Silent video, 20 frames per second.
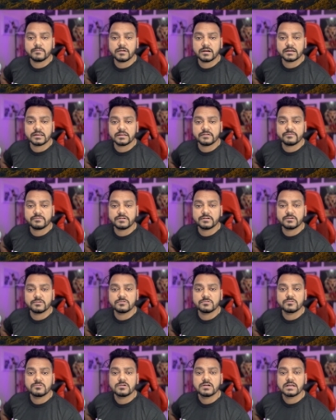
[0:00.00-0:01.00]
But if
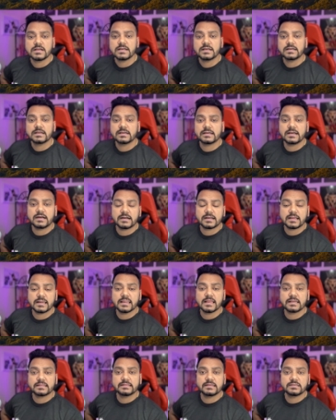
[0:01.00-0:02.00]
you
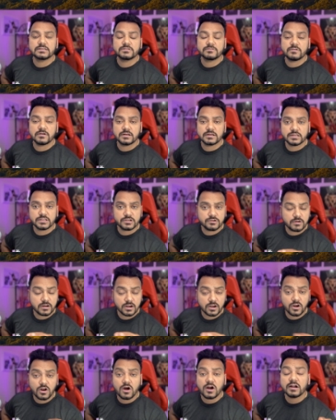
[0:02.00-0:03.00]
click this one, you are
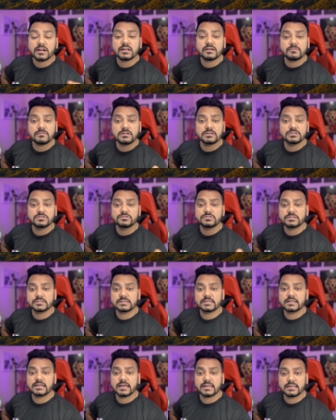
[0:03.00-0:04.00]
not able to
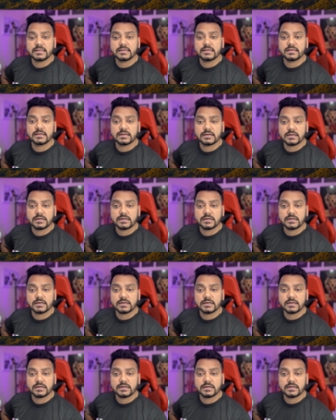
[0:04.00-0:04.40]
see any